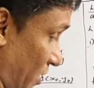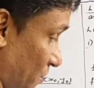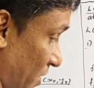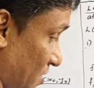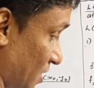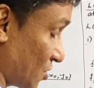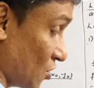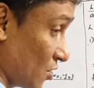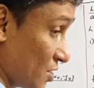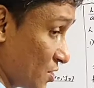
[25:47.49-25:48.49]
X minus x
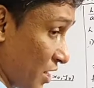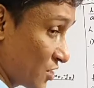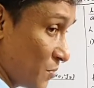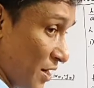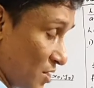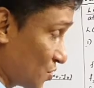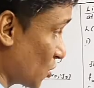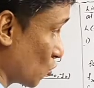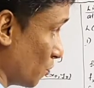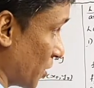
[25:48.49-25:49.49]
naught is x minus
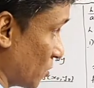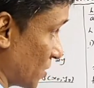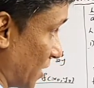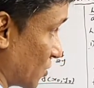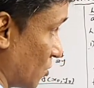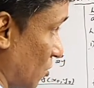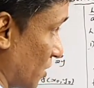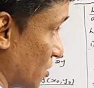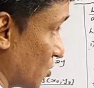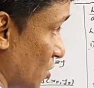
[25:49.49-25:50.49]
0 because x
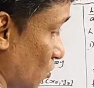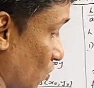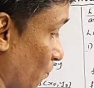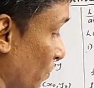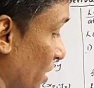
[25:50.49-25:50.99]
naught is 0.